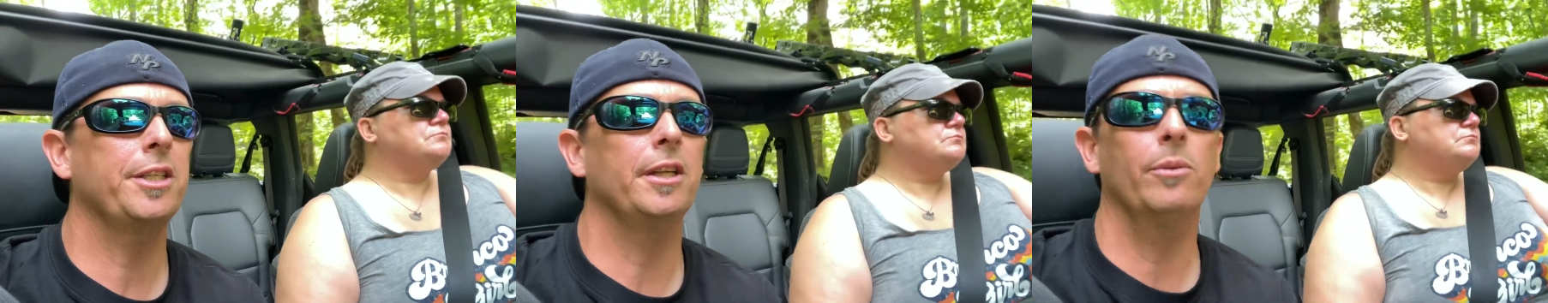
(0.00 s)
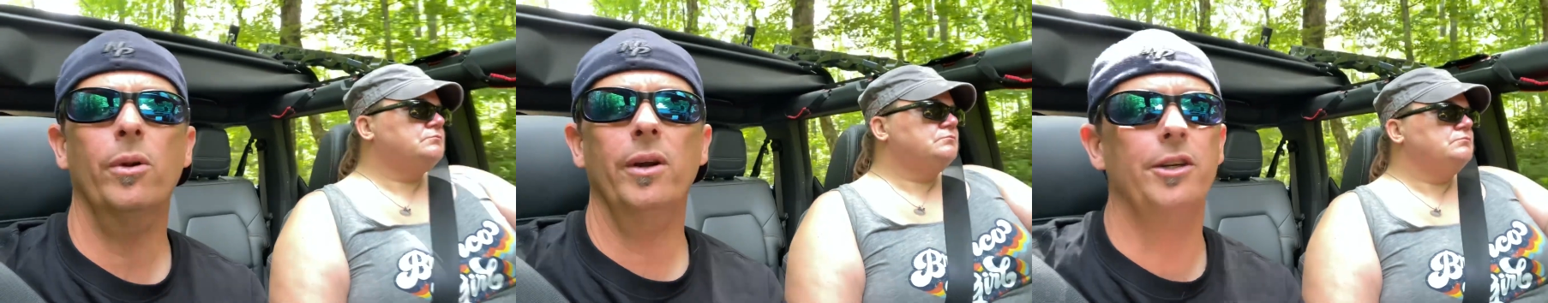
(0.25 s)

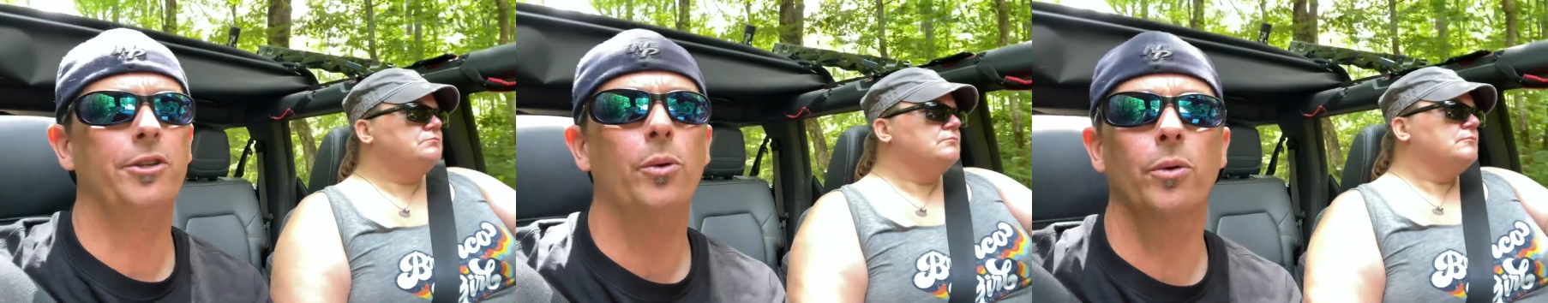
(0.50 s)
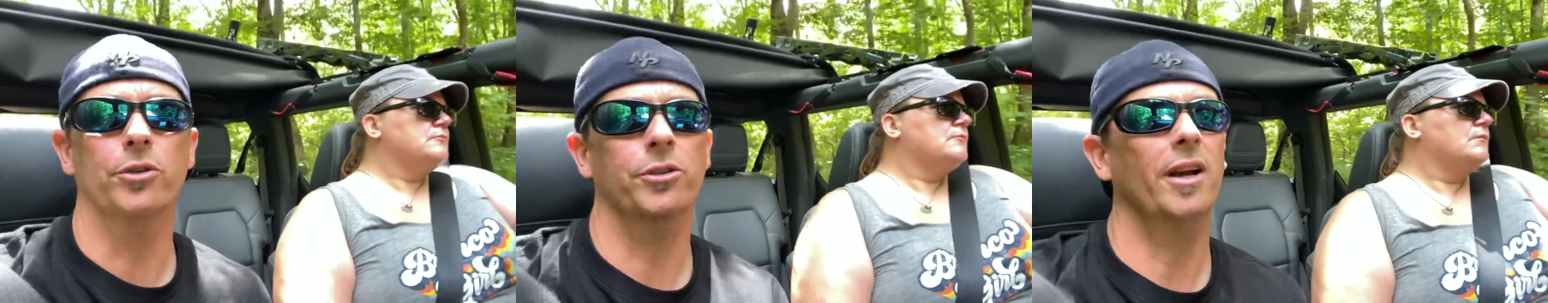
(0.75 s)
Speaker 1: We're in
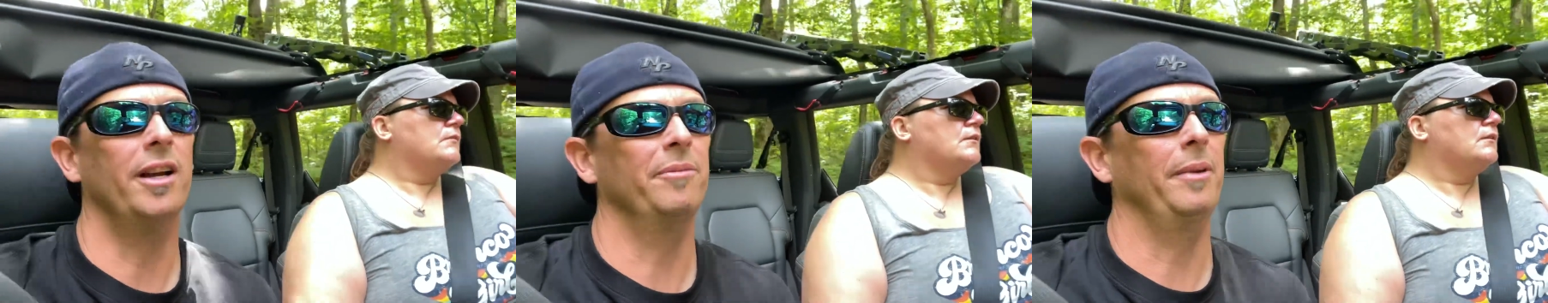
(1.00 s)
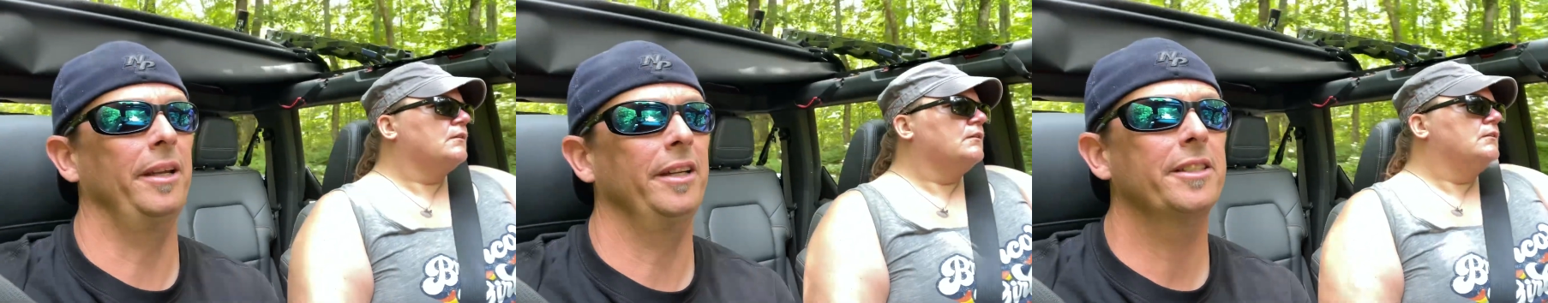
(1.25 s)
two-wheel drive,
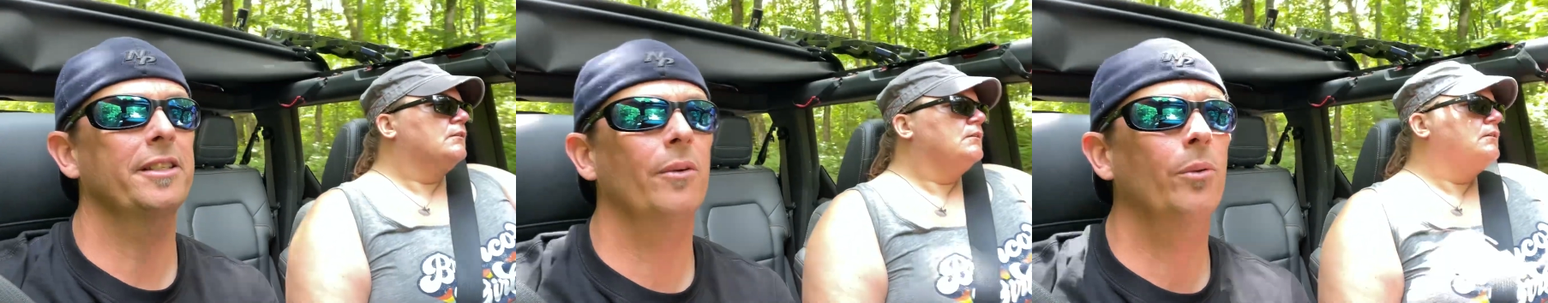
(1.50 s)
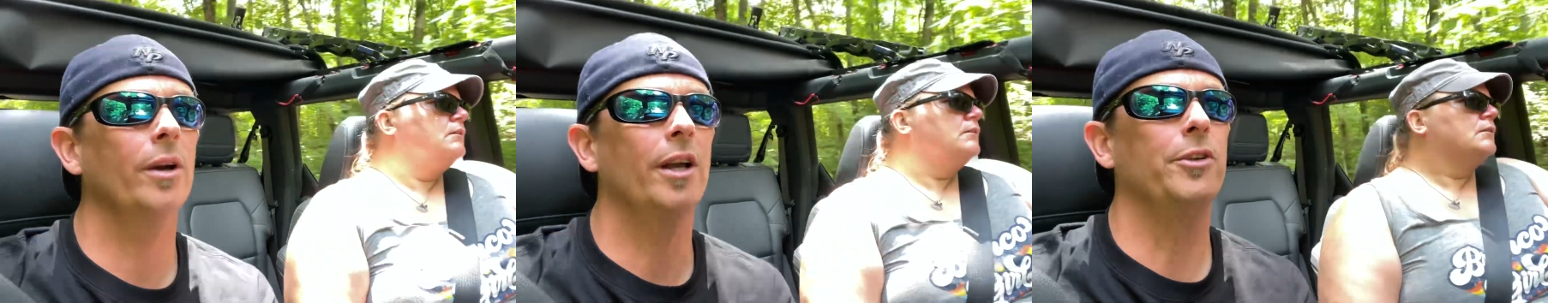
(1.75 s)
man.
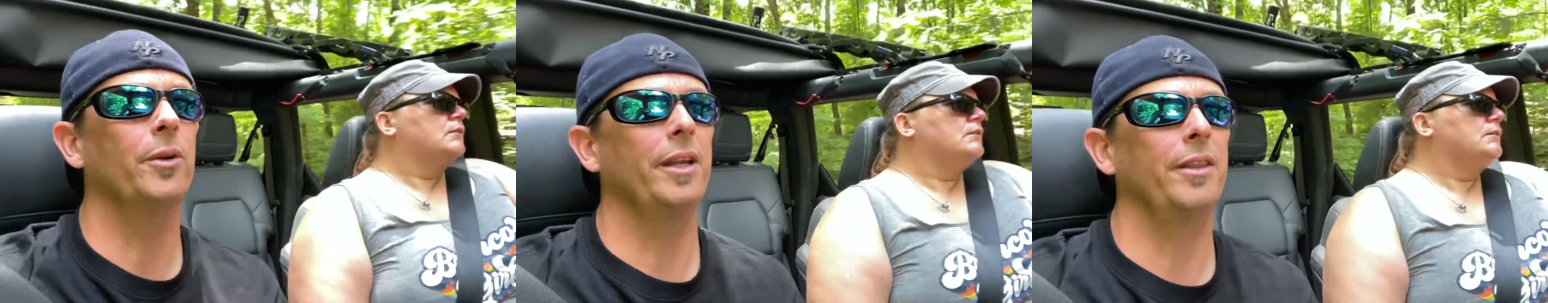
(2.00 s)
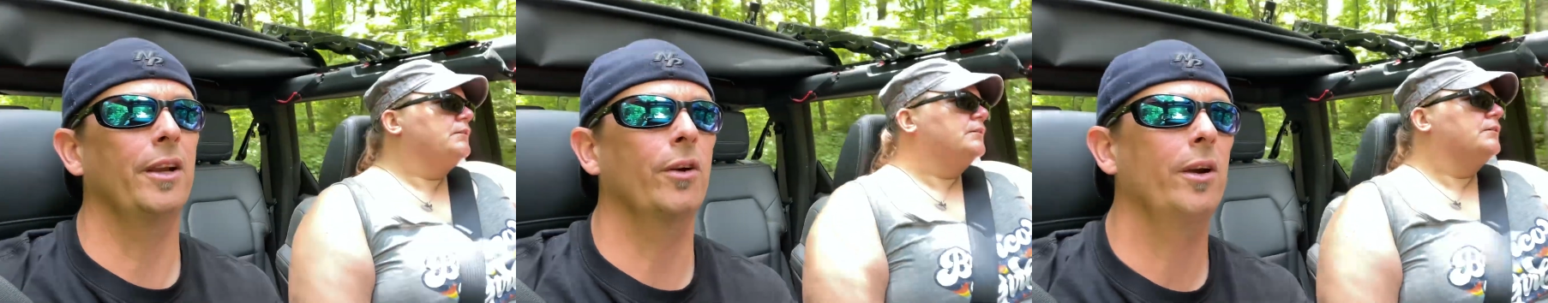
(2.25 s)
We're not doing
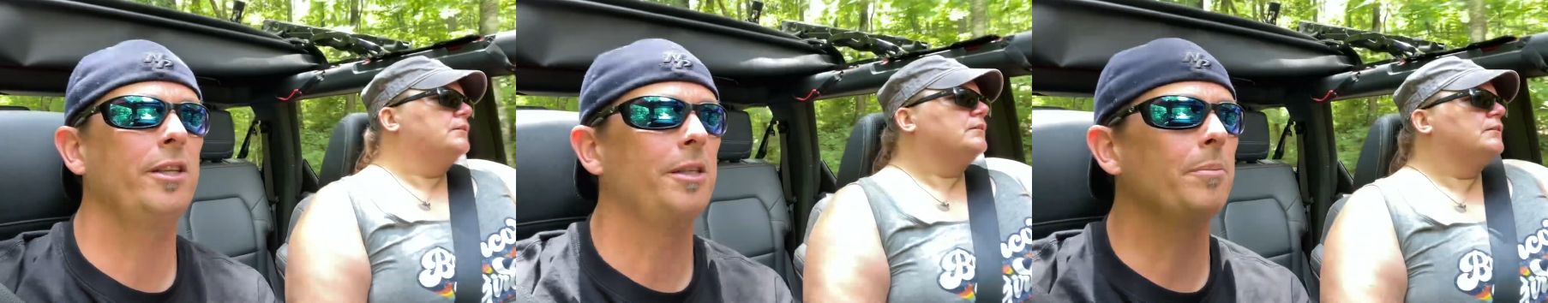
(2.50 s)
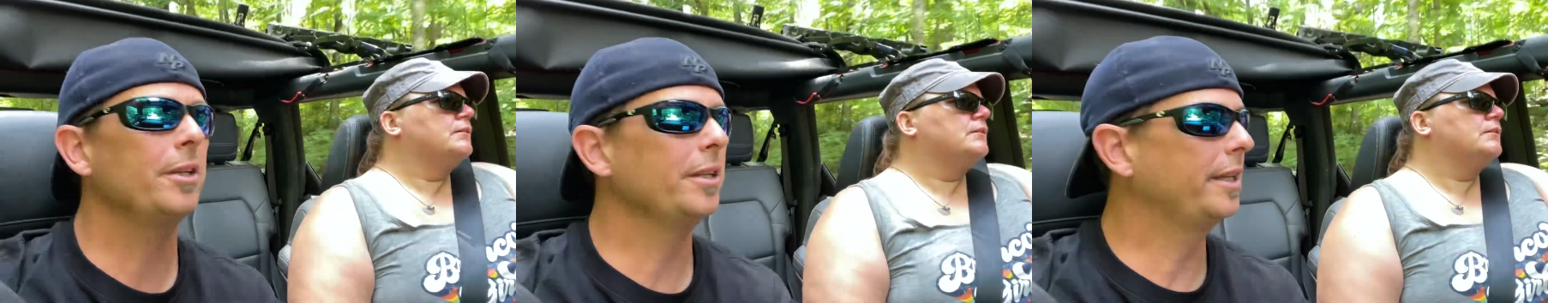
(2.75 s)
anything crazy,
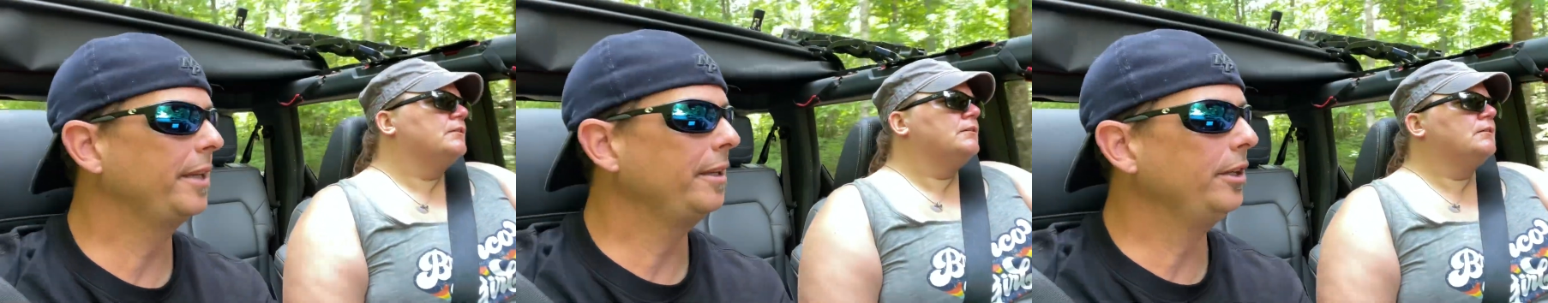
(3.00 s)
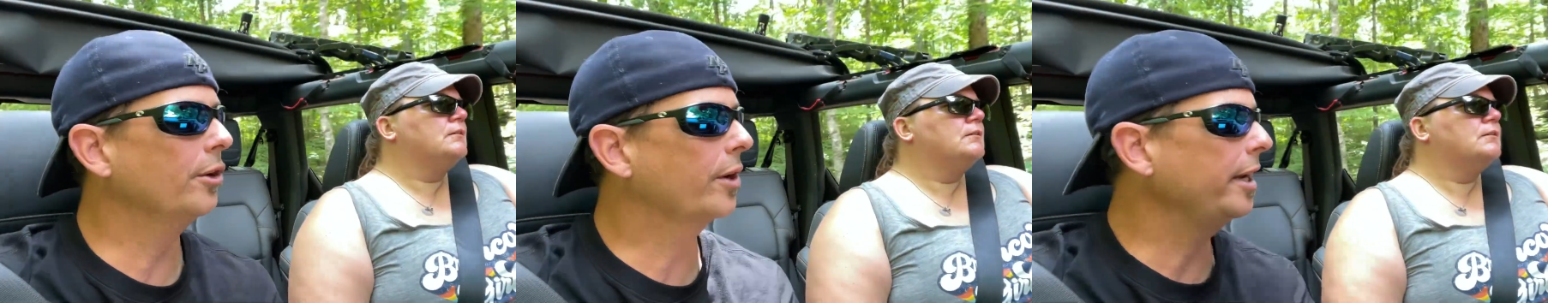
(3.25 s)
but
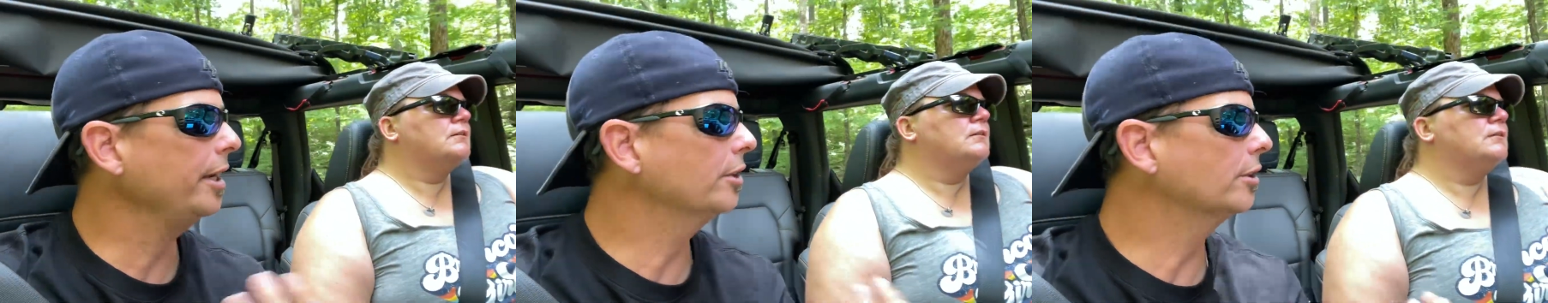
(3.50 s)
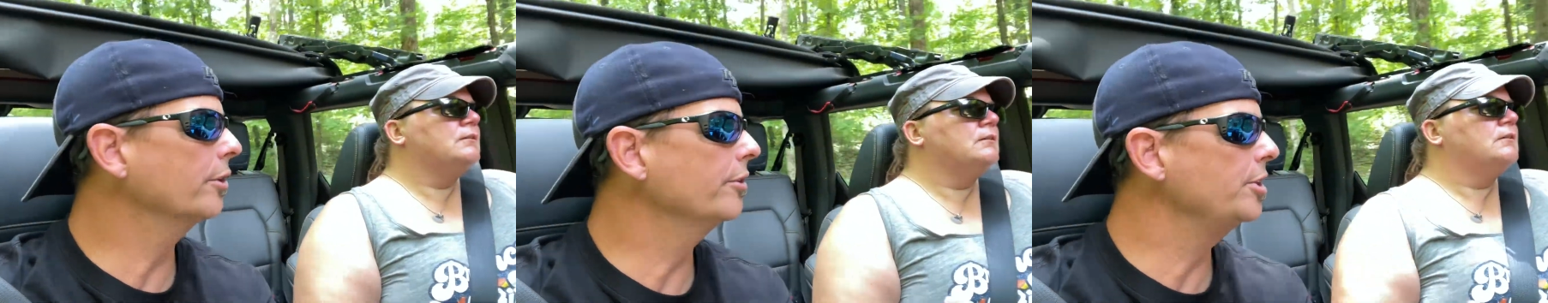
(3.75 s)
you're getting to learn the